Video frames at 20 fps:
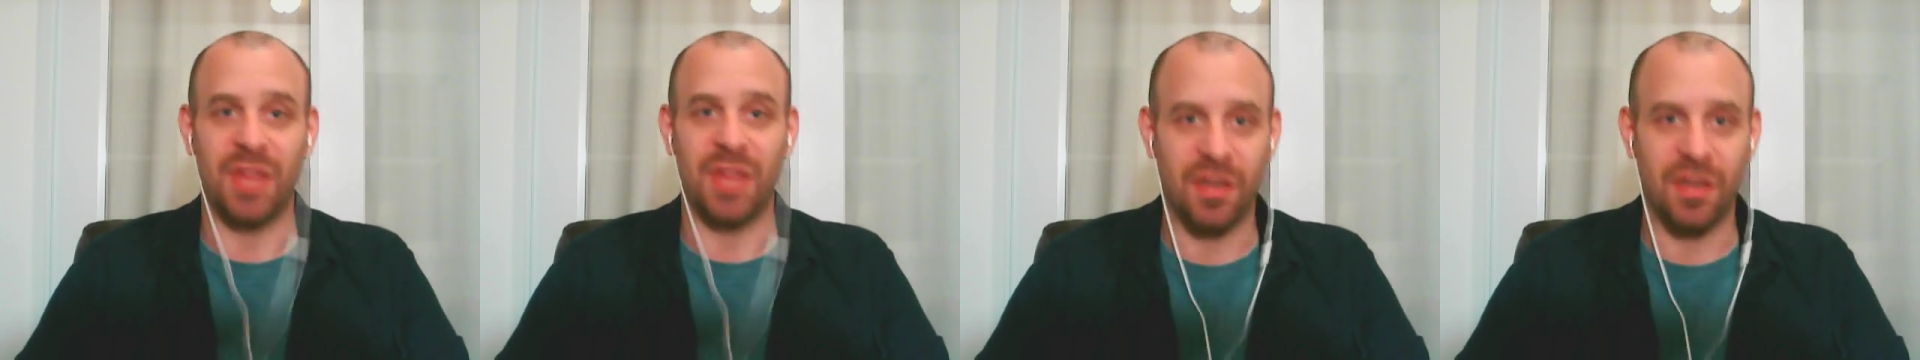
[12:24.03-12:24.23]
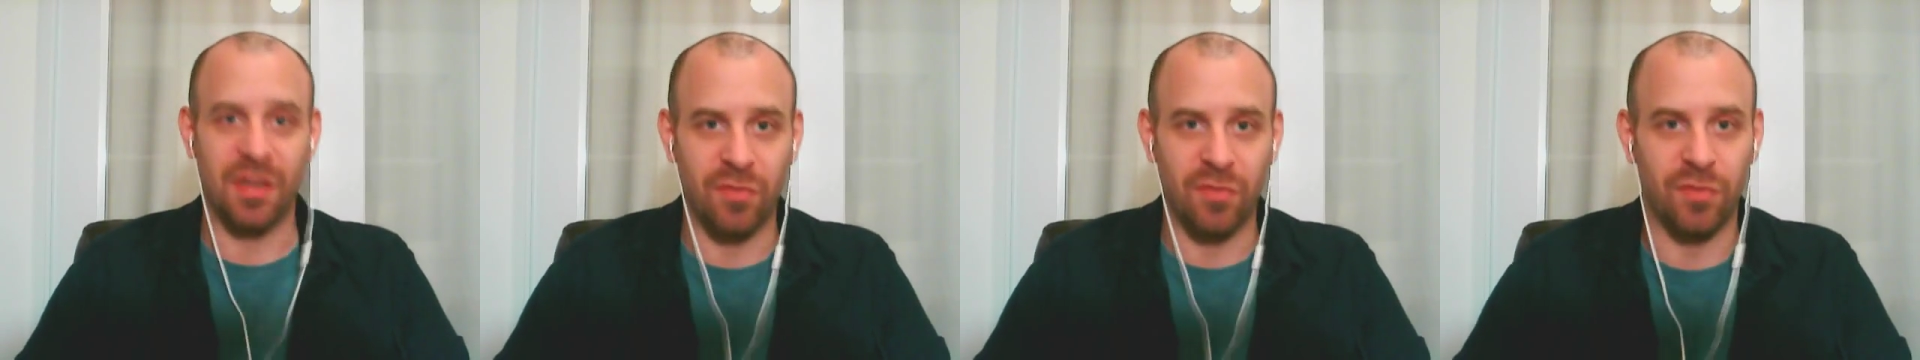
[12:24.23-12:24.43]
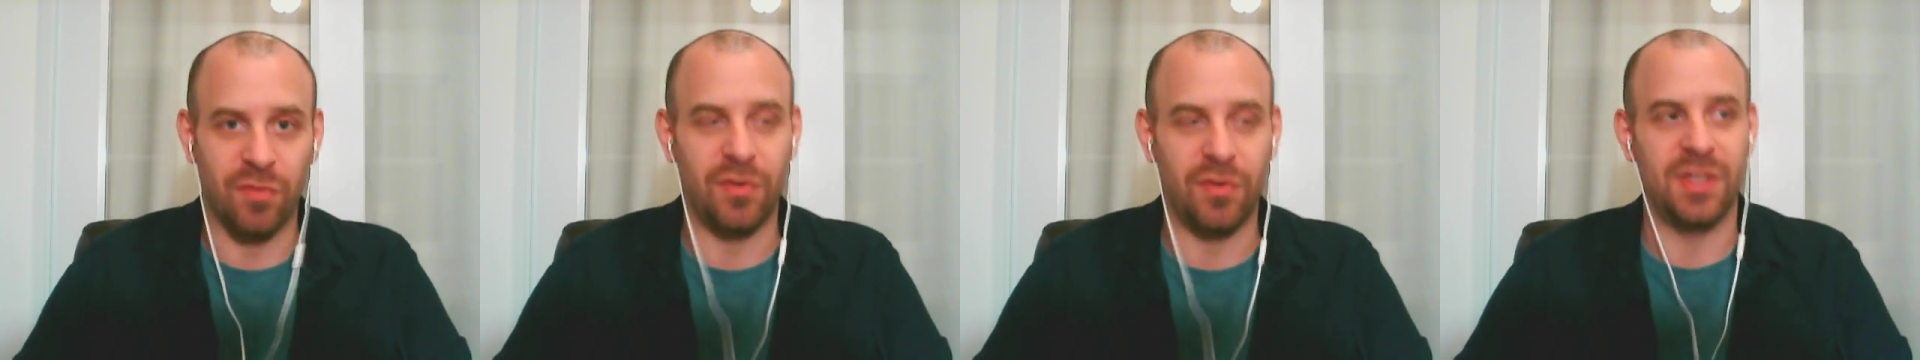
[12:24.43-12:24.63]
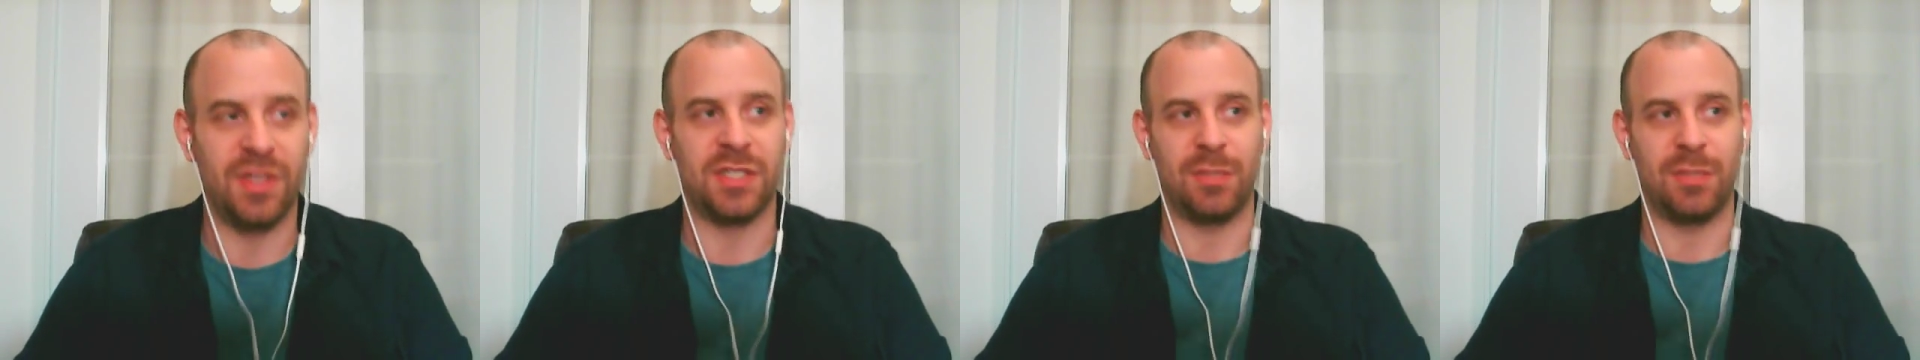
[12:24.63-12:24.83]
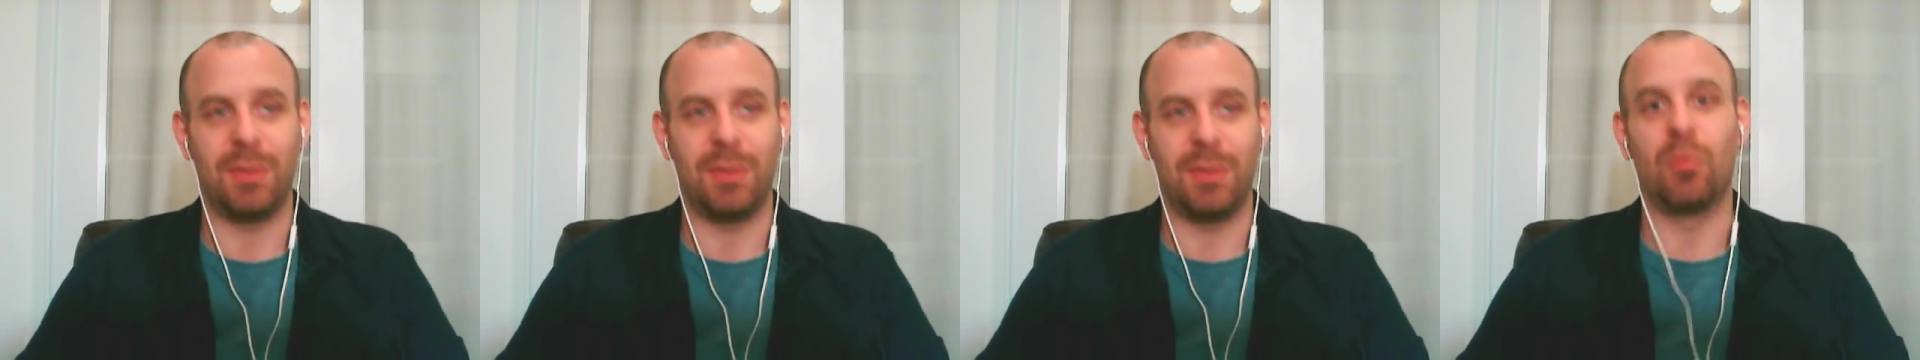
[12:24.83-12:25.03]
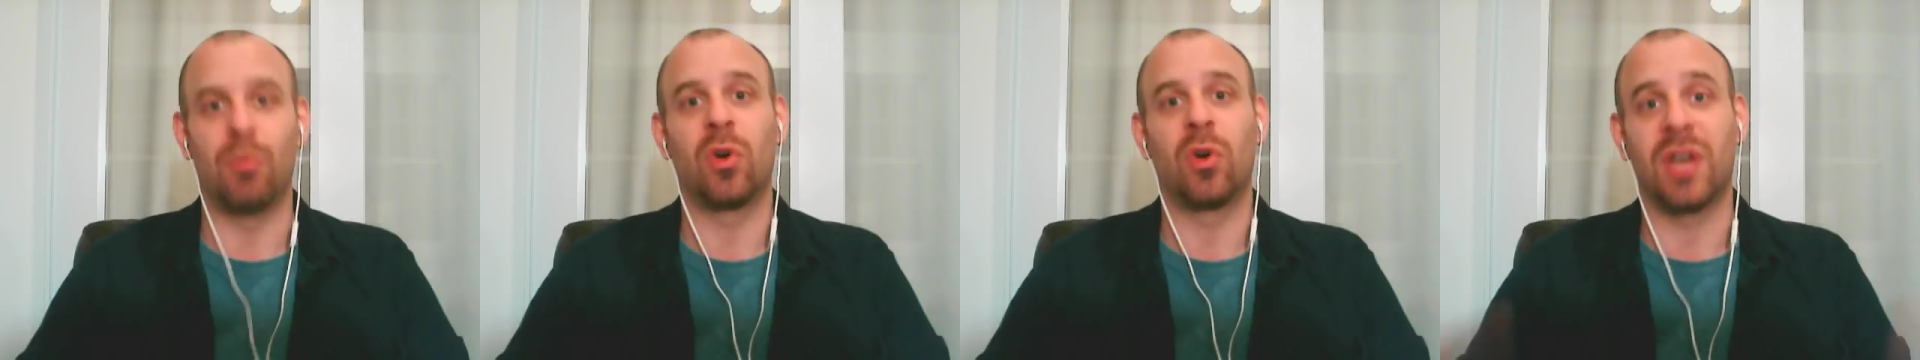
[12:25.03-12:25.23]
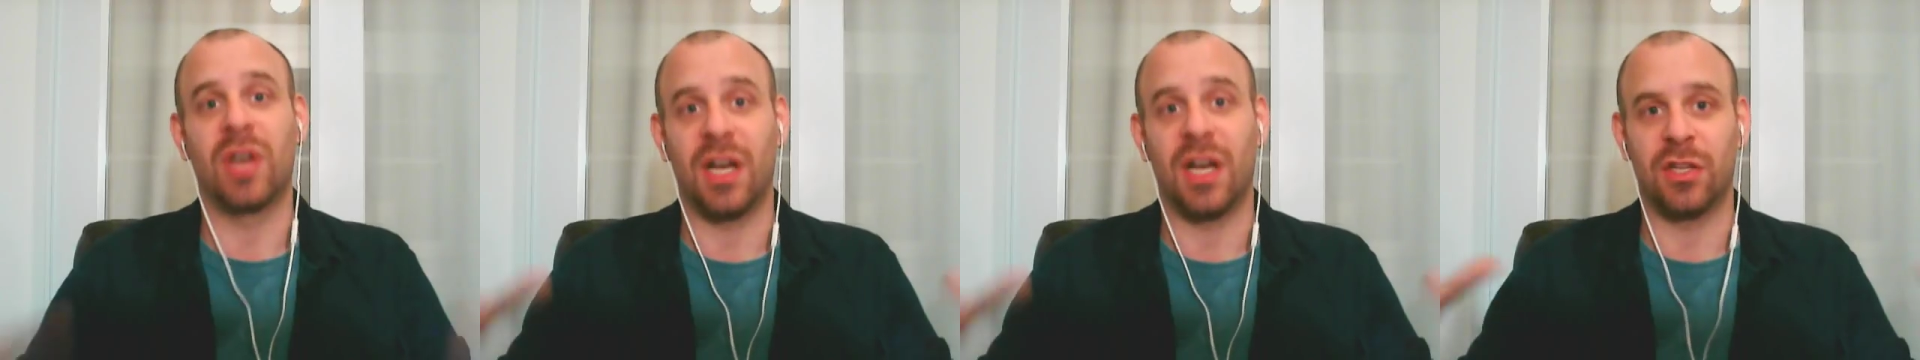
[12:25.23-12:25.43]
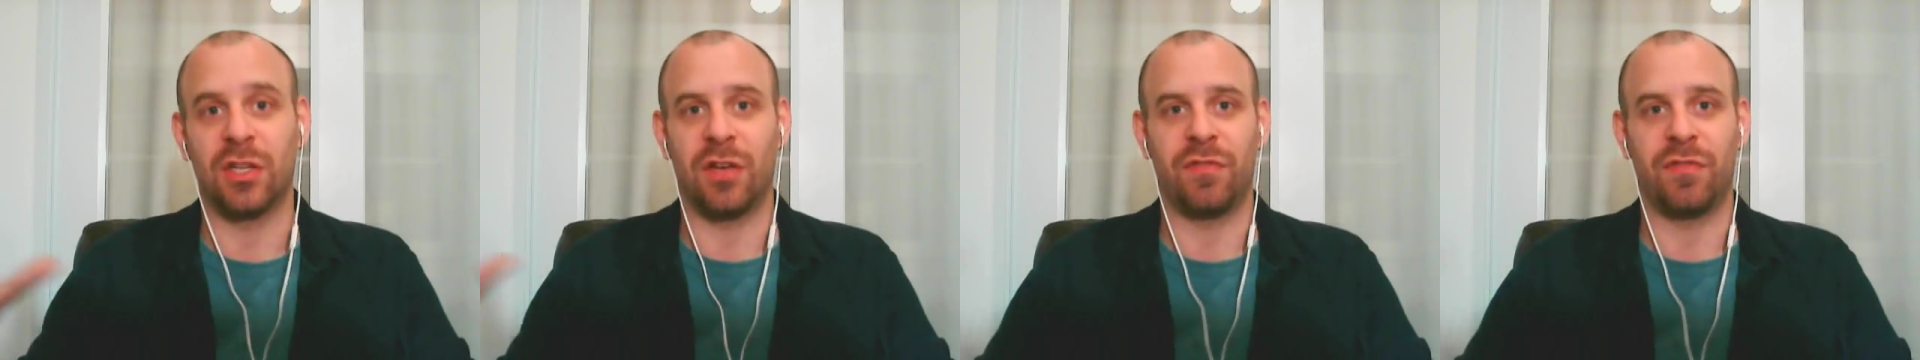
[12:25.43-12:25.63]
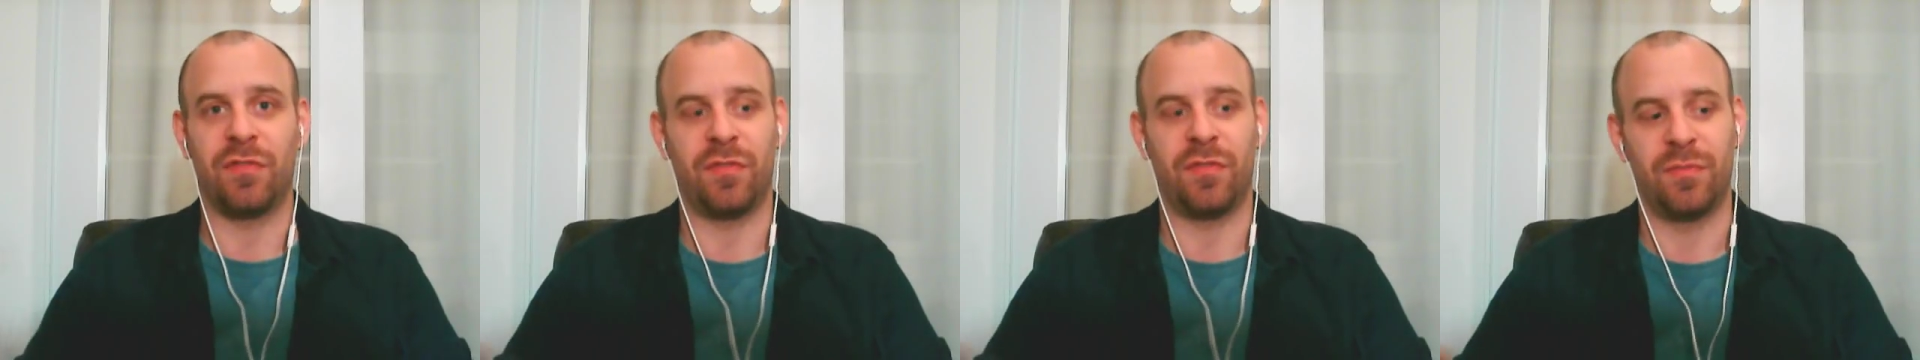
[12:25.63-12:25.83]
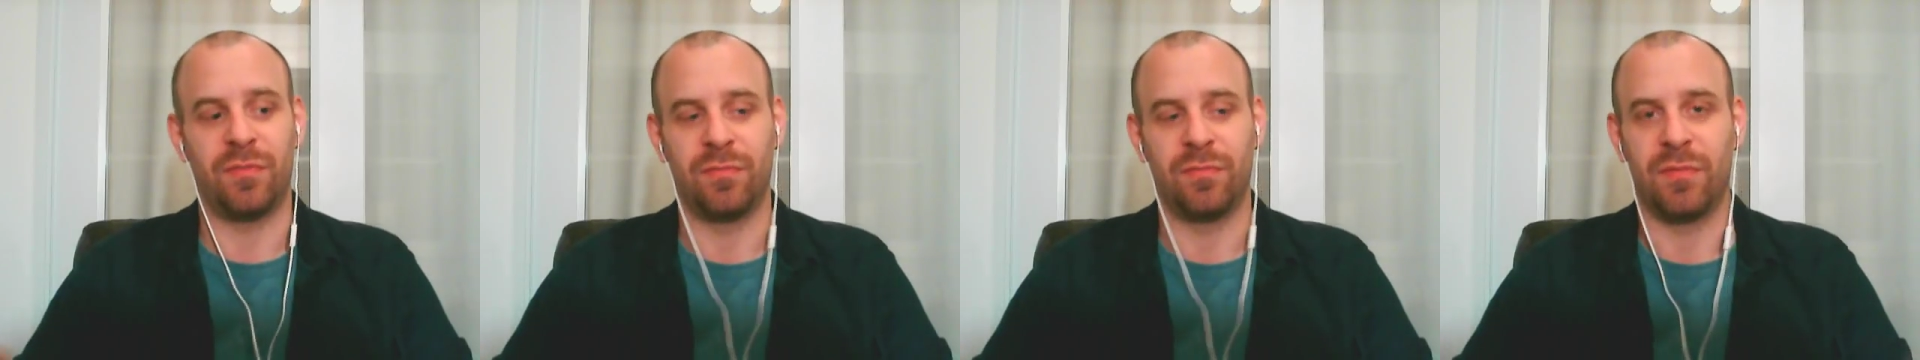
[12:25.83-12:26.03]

thankful for this to be more cut off.